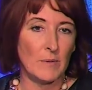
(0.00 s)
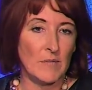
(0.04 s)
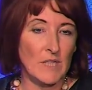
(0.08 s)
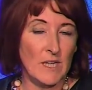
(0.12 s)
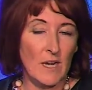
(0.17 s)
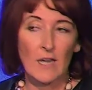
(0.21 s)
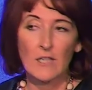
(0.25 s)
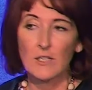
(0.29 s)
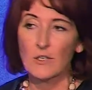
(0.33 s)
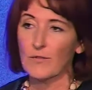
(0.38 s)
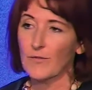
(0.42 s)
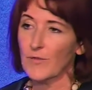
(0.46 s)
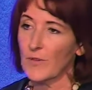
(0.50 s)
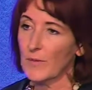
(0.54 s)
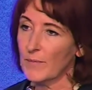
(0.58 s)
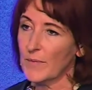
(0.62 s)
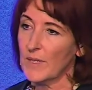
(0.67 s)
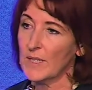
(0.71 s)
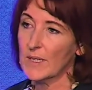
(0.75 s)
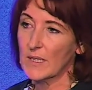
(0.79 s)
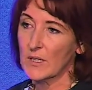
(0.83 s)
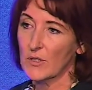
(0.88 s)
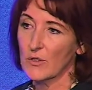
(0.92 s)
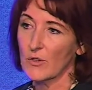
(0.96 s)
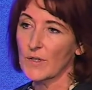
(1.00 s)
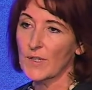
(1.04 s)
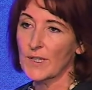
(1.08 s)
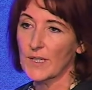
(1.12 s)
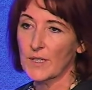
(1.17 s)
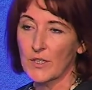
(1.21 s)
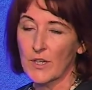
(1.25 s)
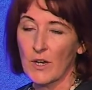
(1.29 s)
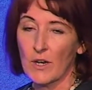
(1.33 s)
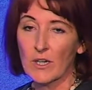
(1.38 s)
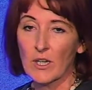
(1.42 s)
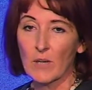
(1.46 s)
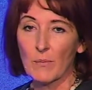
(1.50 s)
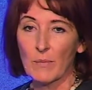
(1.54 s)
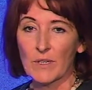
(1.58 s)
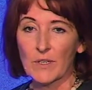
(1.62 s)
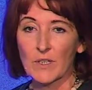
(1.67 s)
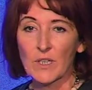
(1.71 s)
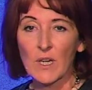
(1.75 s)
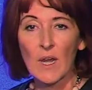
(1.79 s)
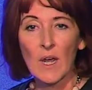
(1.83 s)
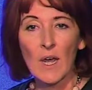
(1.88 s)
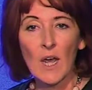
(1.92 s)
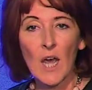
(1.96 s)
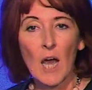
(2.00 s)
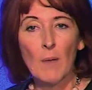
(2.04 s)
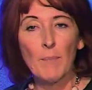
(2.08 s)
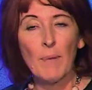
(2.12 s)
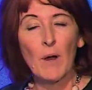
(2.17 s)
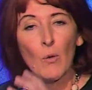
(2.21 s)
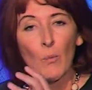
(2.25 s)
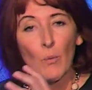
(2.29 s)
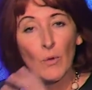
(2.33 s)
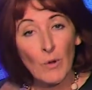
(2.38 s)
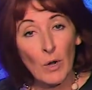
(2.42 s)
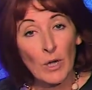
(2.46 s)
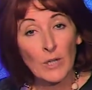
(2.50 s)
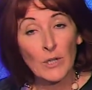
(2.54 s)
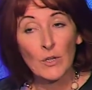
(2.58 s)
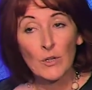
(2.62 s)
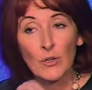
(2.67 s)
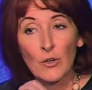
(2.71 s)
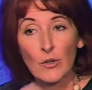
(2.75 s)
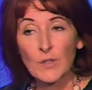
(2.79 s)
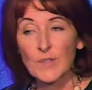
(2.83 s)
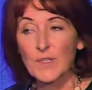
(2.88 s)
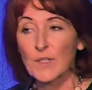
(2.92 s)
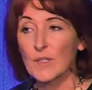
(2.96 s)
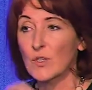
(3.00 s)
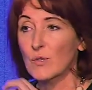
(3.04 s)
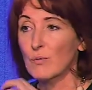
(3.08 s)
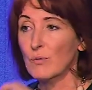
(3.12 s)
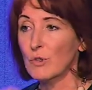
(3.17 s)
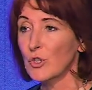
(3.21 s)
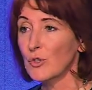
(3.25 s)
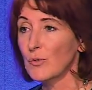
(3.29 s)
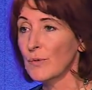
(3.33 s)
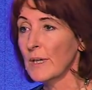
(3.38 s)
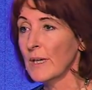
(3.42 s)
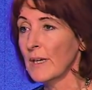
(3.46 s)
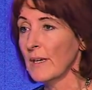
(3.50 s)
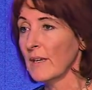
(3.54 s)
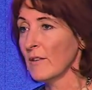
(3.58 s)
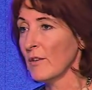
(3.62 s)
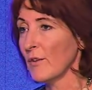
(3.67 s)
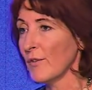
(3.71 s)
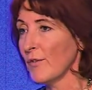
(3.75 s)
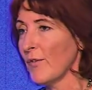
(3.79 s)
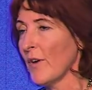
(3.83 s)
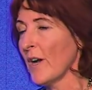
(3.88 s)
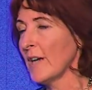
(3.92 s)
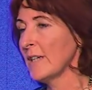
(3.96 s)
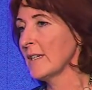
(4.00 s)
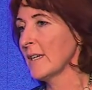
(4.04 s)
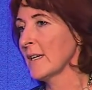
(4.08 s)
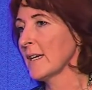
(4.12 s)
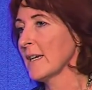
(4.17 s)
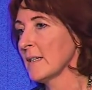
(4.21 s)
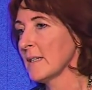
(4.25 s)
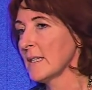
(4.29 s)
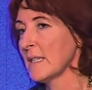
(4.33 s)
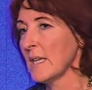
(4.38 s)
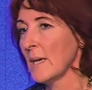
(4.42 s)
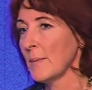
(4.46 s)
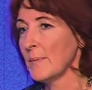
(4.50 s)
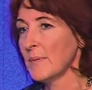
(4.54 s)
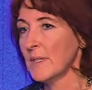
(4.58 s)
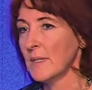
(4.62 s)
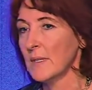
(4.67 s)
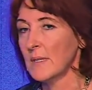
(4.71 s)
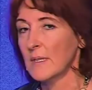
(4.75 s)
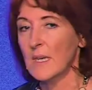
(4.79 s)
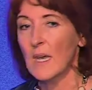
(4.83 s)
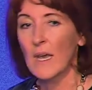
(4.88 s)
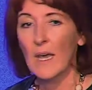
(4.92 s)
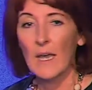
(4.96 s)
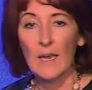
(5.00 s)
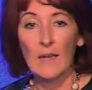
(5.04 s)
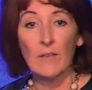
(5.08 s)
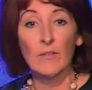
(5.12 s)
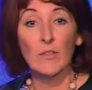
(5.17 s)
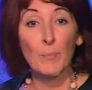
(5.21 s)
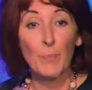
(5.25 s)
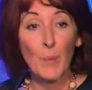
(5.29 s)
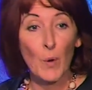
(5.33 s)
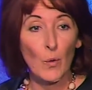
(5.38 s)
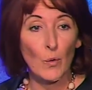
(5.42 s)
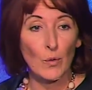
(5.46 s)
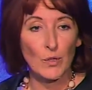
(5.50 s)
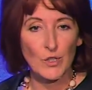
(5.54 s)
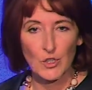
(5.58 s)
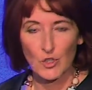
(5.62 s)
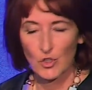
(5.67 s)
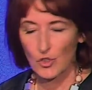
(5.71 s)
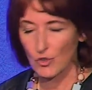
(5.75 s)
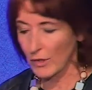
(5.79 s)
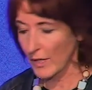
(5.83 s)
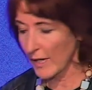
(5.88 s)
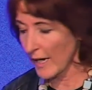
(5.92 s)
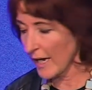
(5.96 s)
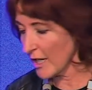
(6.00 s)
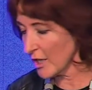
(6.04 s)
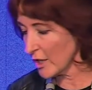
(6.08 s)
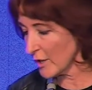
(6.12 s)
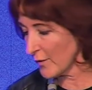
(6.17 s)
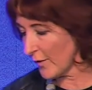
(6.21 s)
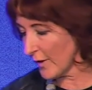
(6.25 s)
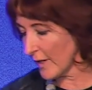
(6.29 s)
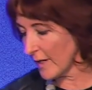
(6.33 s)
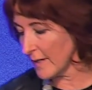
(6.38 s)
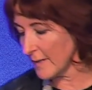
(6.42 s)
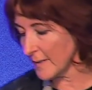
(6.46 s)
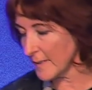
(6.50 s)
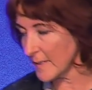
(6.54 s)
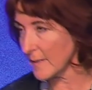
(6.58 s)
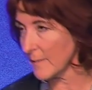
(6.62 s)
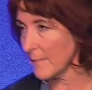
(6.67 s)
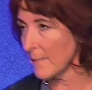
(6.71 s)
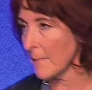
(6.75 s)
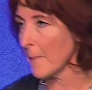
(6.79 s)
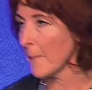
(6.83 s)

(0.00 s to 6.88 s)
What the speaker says: data from this nursing document about what nurses were doing in the fight against sepsis in the post-triage phase.